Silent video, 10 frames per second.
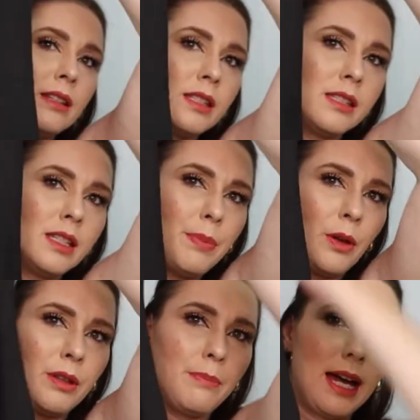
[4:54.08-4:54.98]
the zip
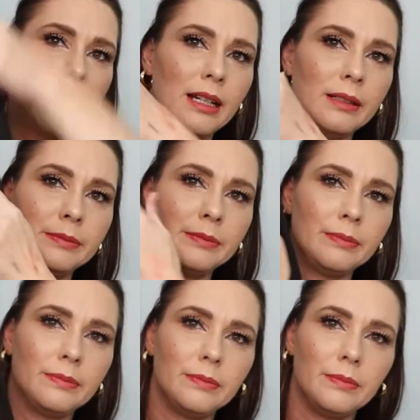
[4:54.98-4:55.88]
on the back
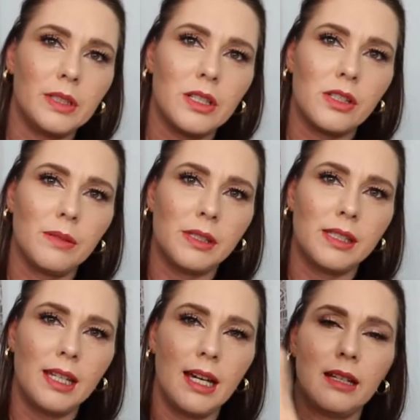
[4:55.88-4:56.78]
which zips
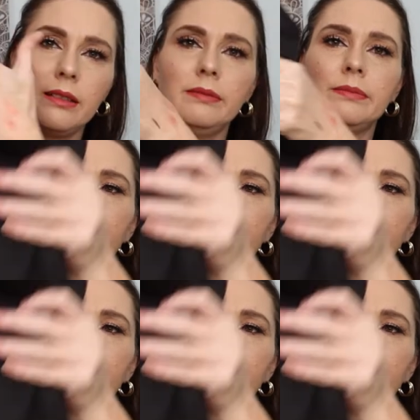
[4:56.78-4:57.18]
down,